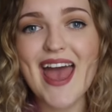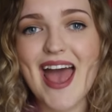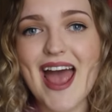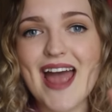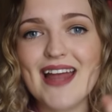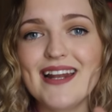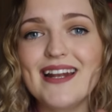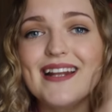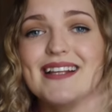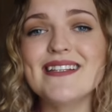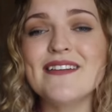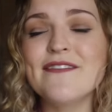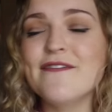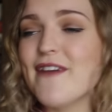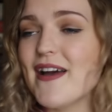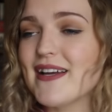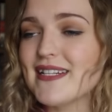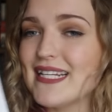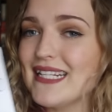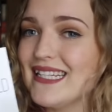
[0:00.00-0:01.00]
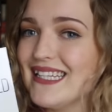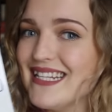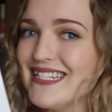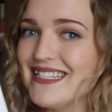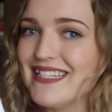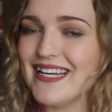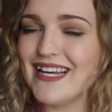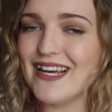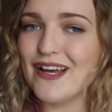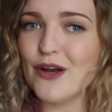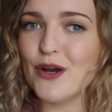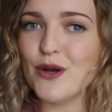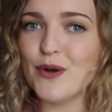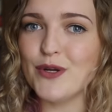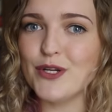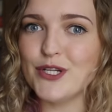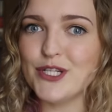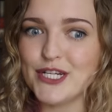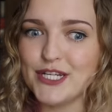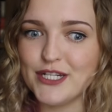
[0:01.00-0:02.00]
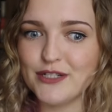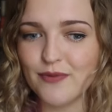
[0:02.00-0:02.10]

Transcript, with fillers: And it is, in fact, Lizzie who she